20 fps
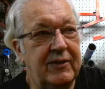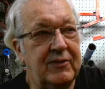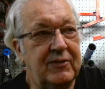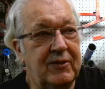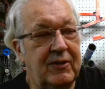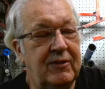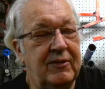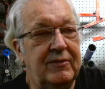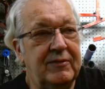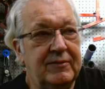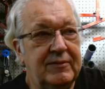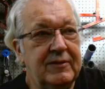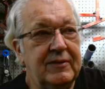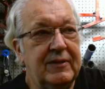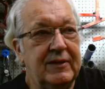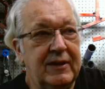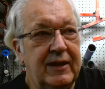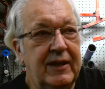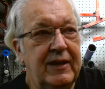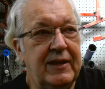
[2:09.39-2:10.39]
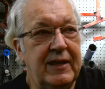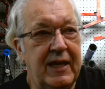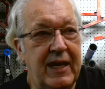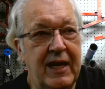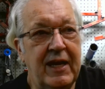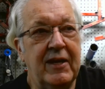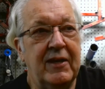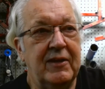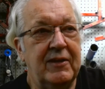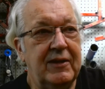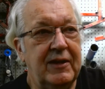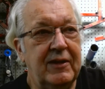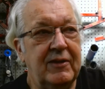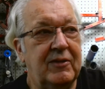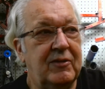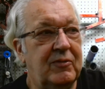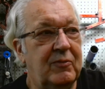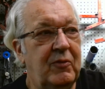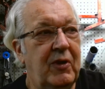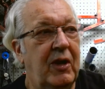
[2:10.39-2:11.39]
So in the end,
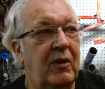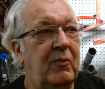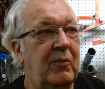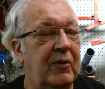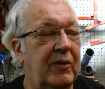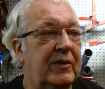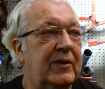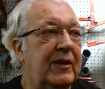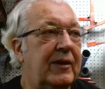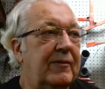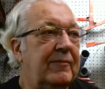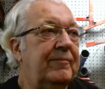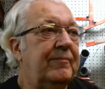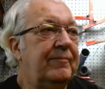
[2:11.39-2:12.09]
it's well worth it.